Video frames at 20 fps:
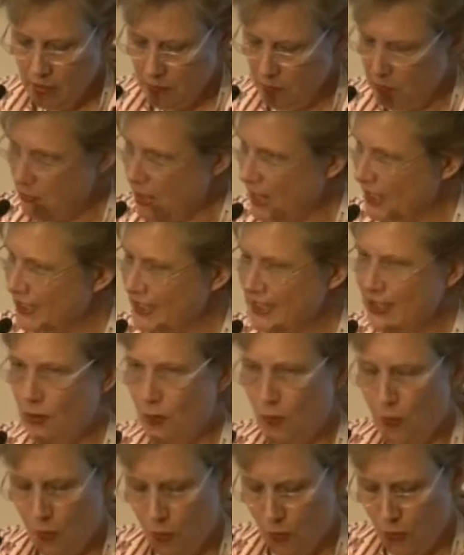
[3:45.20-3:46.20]
Money
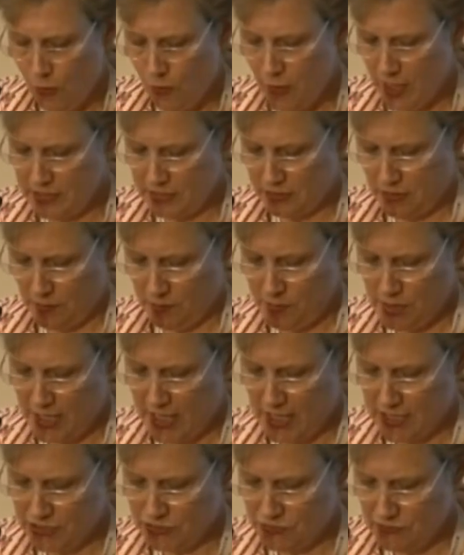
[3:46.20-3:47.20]
always
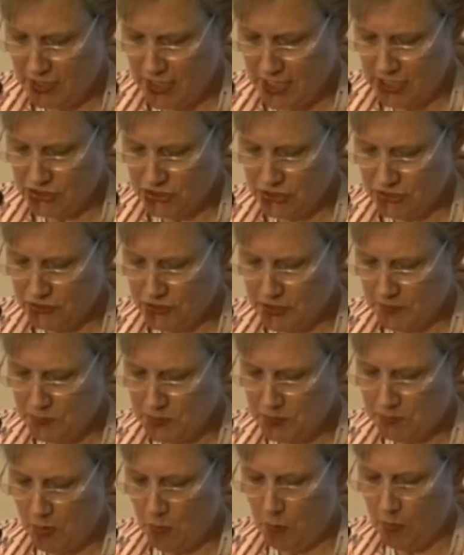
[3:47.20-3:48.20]
complicates
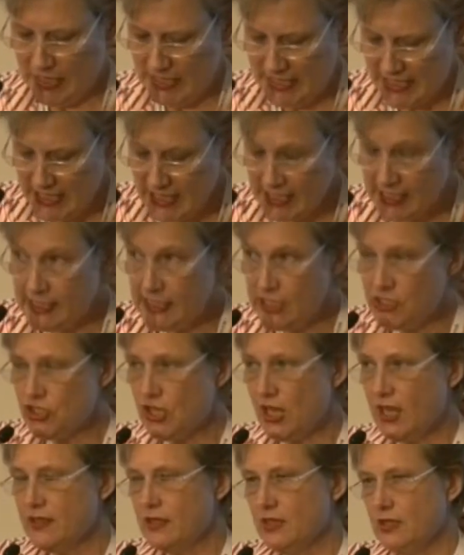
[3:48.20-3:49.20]
relationships, but we need each
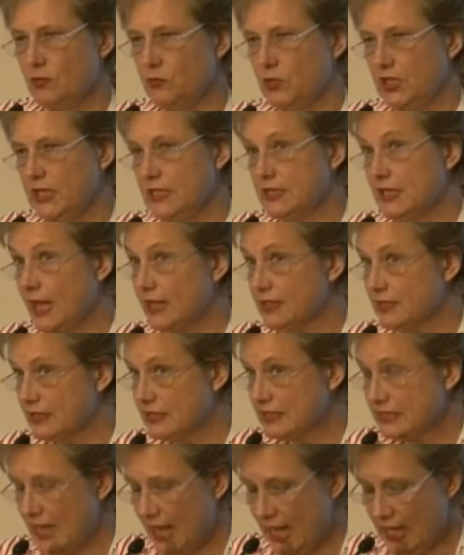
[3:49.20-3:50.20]
other, we need to
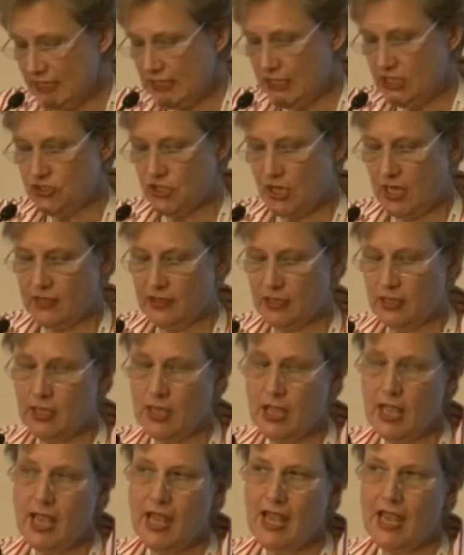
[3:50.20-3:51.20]
understand each other,
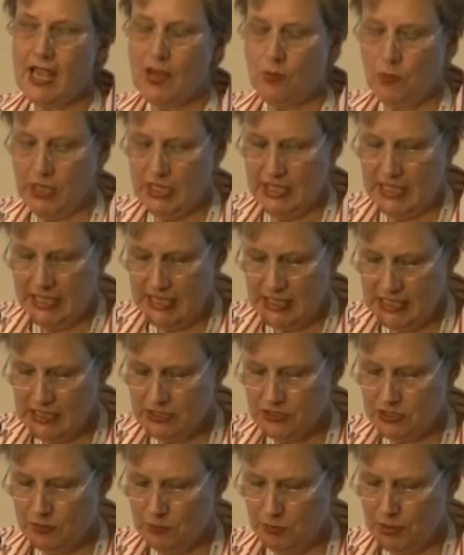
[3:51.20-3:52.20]
and we
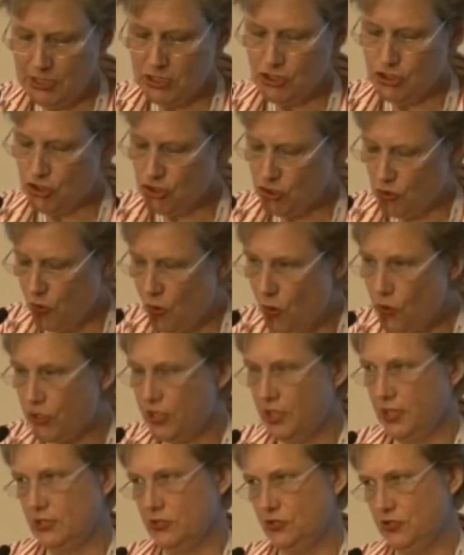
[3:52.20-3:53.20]
need to be
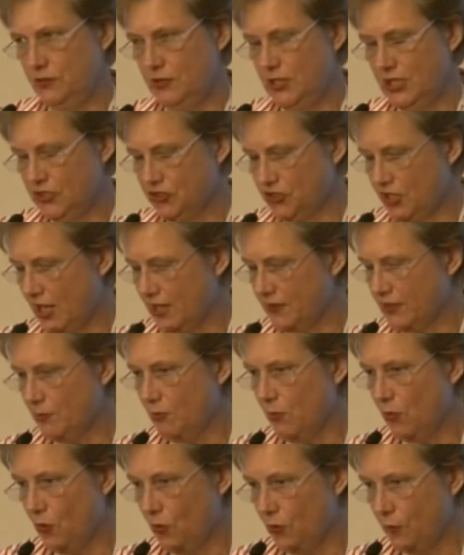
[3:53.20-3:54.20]
talking to each other
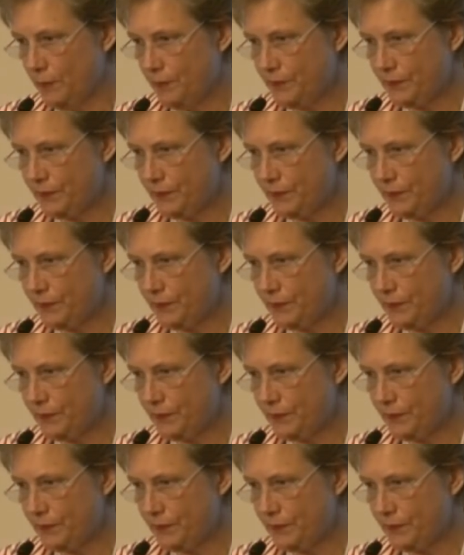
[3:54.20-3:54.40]
more.